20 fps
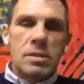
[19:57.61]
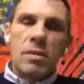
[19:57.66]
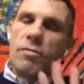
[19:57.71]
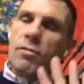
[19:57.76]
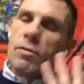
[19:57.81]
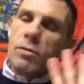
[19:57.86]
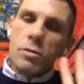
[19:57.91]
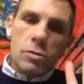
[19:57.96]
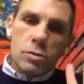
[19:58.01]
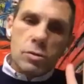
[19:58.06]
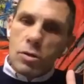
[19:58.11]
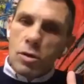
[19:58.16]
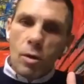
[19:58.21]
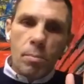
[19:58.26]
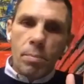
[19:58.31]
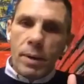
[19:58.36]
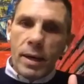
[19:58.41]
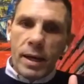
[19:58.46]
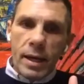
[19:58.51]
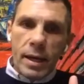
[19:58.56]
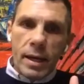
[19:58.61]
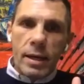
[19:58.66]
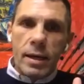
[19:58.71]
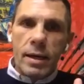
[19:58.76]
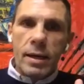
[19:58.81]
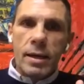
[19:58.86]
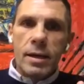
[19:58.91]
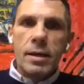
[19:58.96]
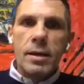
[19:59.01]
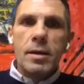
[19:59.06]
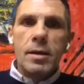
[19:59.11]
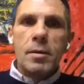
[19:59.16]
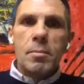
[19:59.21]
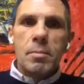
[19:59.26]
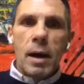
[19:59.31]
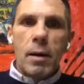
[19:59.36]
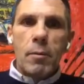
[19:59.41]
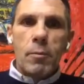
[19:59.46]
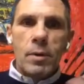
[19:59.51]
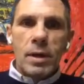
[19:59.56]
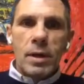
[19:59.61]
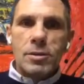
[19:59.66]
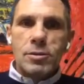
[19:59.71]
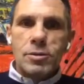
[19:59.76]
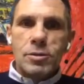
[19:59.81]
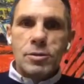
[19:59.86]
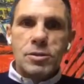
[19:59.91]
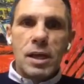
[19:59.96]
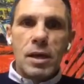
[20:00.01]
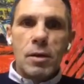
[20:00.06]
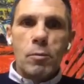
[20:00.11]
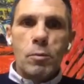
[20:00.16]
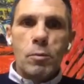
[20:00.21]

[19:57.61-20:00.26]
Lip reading: difficult to compare, but I would like to say